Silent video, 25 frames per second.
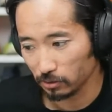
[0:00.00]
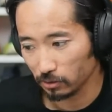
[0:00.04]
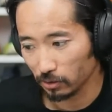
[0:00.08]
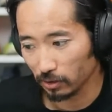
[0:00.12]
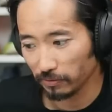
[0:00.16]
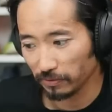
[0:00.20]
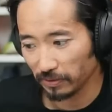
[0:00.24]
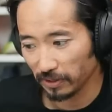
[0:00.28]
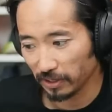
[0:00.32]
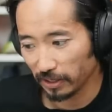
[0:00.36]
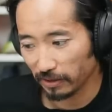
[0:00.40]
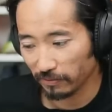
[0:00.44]

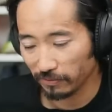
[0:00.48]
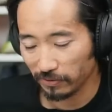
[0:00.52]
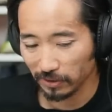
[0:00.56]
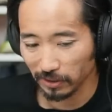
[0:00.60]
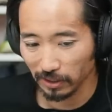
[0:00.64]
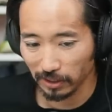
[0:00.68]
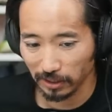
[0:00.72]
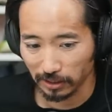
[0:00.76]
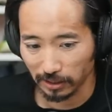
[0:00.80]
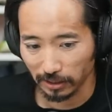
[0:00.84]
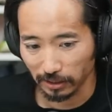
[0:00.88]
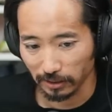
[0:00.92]
So I've like I
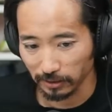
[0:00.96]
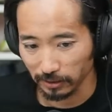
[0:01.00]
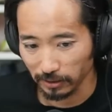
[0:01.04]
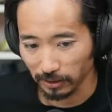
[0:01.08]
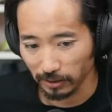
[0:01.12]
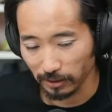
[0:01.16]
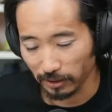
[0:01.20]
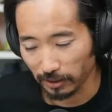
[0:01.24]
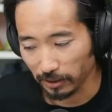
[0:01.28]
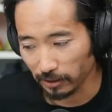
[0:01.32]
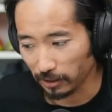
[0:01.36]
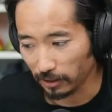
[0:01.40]
feel like I,
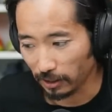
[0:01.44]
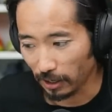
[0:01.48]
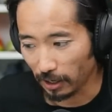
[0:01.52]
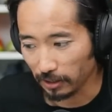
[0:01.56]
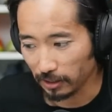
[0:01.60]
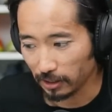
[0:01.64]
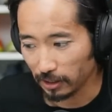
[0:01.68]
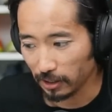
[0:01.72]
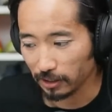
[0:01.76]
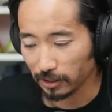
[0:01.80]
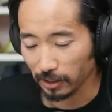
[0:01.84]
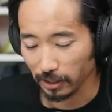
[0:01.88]

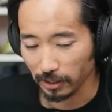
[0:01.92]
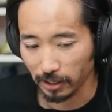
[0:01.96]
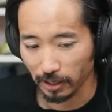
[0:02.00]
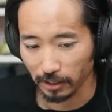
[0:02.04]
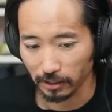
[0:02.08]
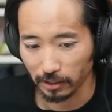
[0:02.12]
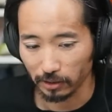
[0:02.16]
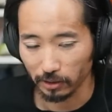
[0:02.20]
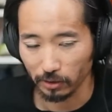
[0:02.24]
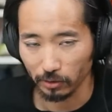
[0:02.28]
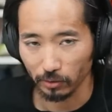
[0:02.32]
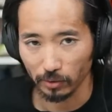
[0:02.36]
I, think I
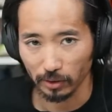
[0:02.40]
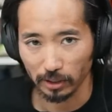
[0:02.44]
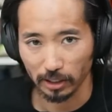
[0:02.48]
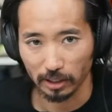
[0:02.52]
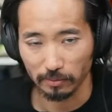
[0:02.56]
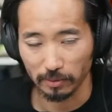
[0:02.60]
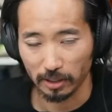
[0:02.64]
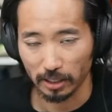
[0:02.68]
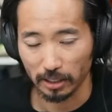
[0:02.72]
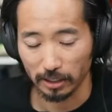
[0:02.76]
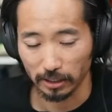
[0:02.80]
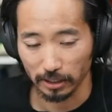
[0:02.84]
kind of know what
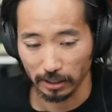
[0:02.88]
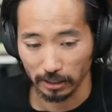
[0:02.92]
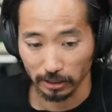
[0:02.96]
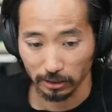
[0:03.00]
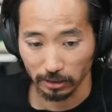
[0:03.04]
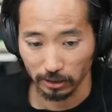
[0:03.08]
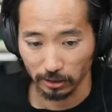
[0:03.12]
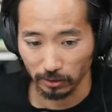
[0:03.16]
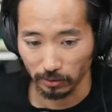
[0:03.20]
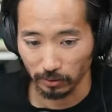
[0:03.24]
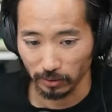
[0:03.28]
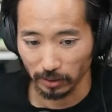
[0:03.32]
I'm getting
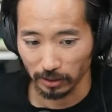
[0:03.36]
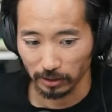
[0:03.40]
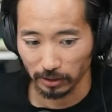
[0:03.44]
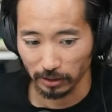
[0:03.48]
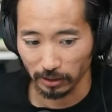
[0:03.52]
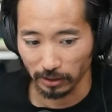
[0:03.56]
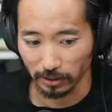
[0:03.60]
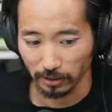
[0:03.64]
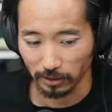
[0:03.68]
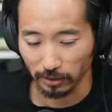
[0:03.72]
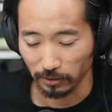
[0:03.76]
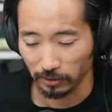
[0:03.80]
into.
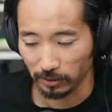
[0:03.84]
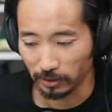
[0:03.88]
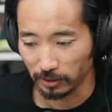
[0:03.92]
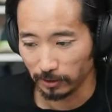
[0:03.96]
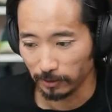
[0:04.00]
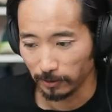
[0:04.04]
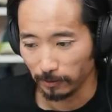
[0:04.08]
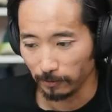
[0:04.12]
And I